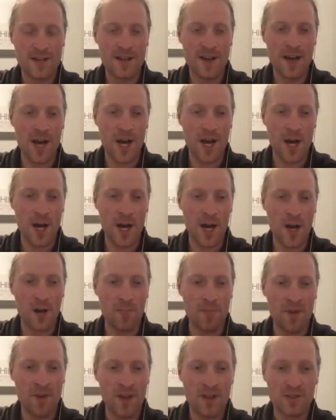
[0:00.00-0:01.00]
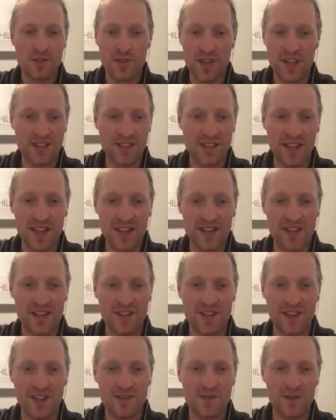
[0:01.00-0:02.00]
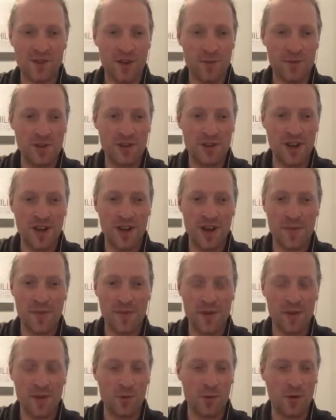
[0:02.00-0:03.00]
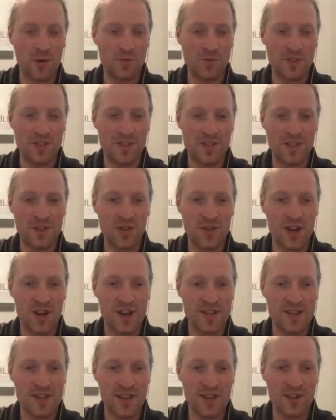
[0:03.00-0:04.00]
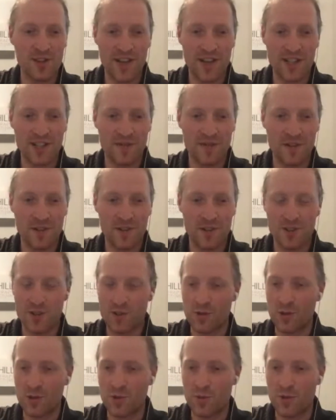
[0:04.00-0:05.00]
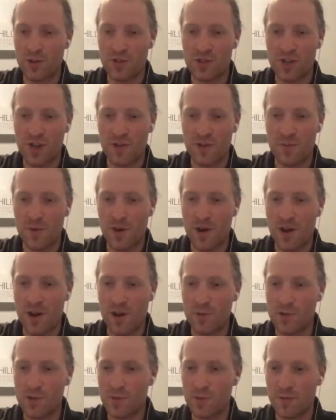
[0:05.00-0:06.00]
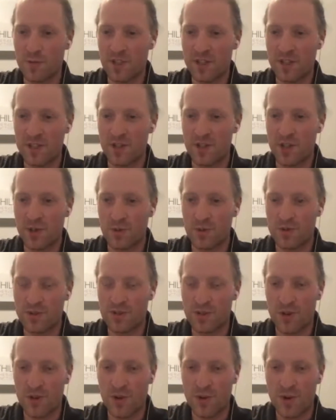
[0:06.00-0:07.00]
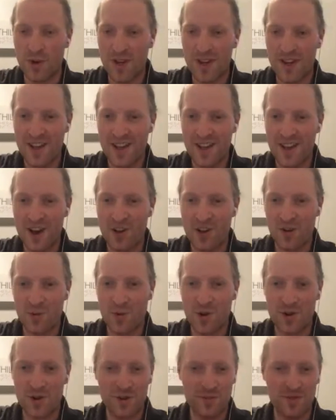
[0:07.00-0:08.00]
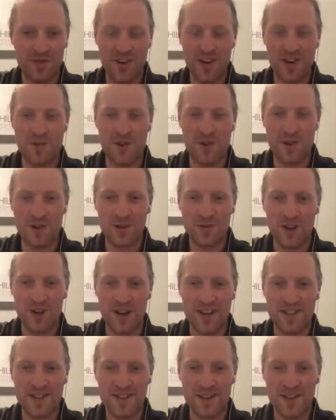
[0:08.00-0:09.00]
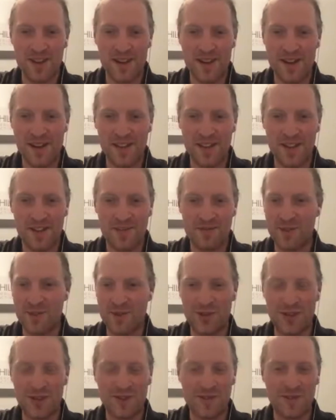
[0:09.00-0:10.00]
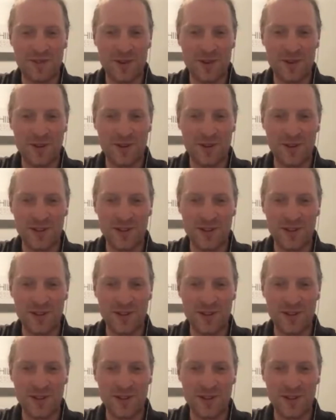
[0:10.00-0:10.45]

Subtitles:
So thanks again. Yeah, thanks for coming. And we'll hope to see you guys at our next virtual workshop, which will be in June. So, you're welcome. Very welcome, guys. I love doing it for you.